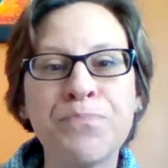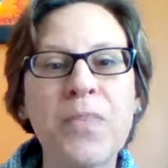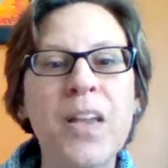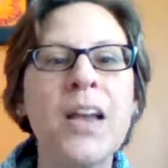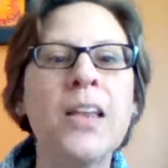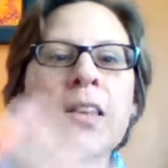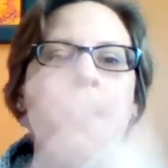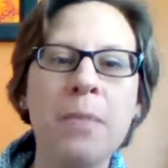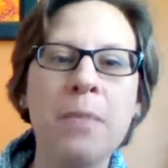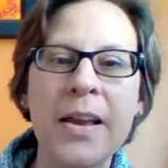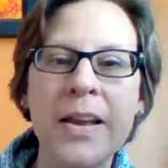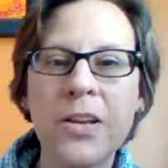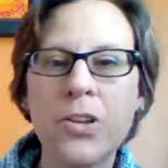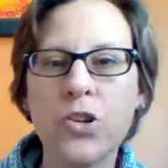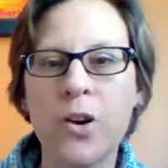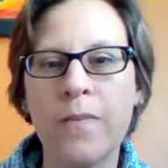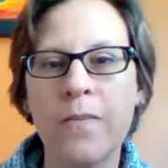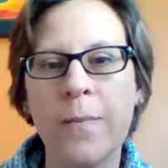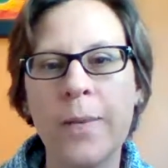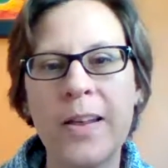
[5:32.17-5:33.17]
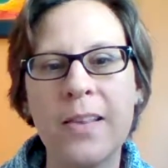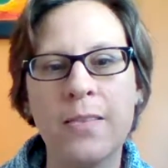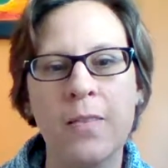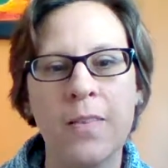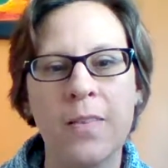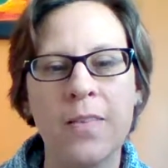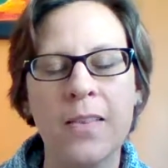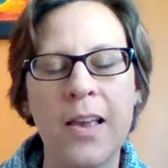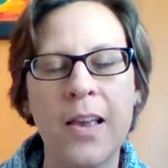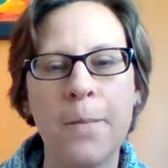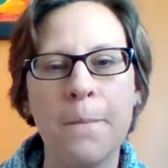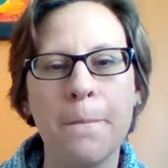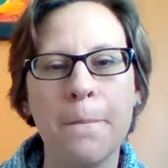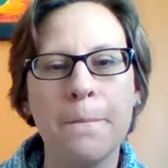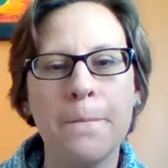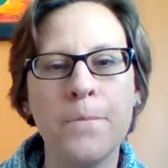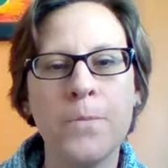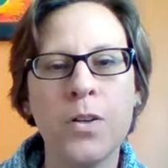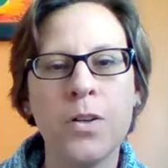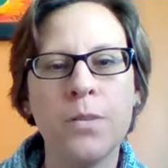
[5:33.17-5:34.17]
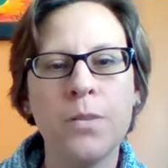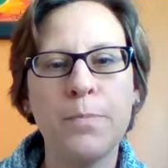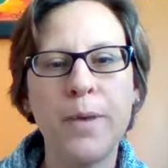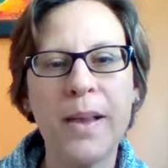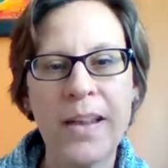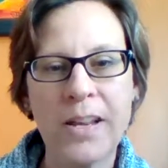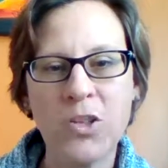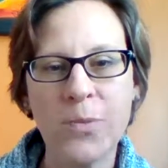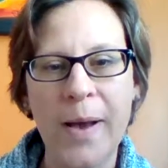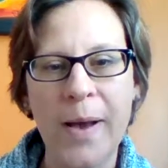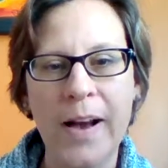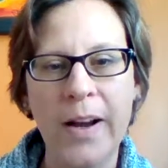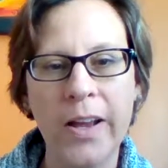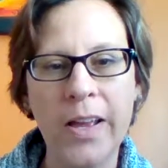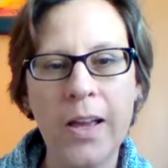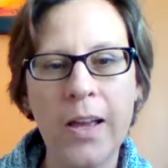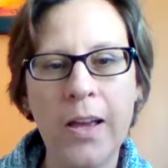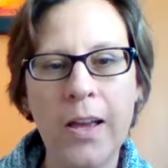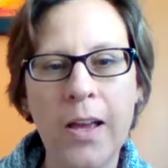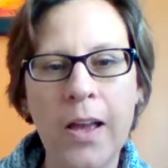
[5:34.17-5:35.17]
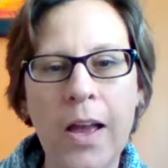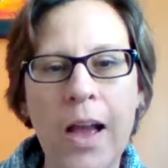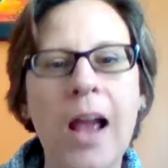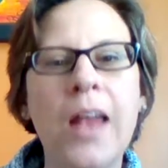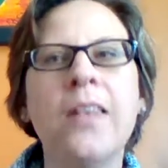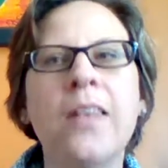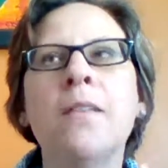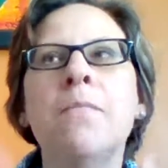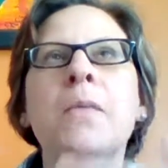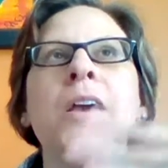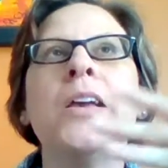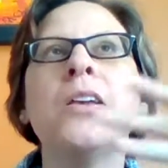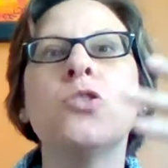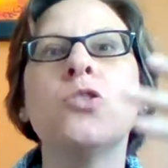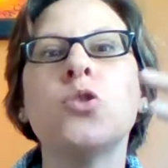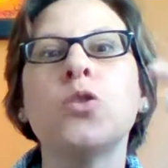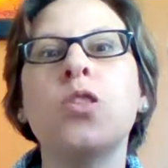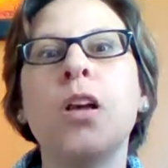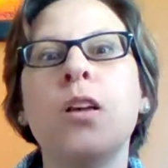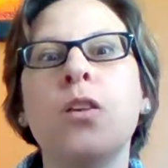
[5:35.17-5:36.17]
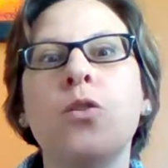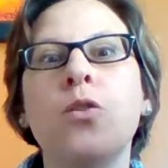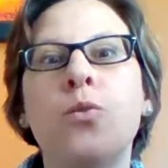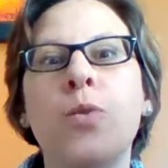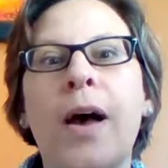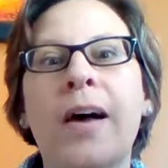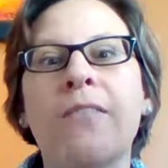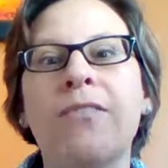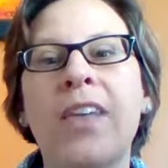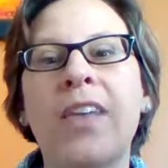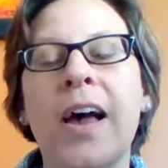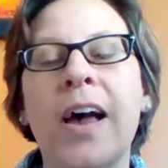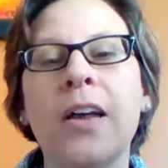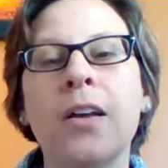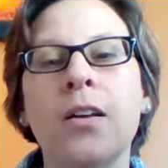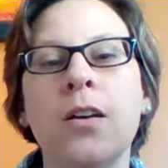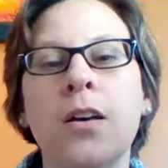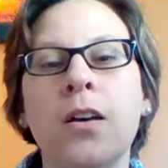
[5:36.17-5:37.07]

and then making sure everybody's on the same page about it, and then making sure that you have that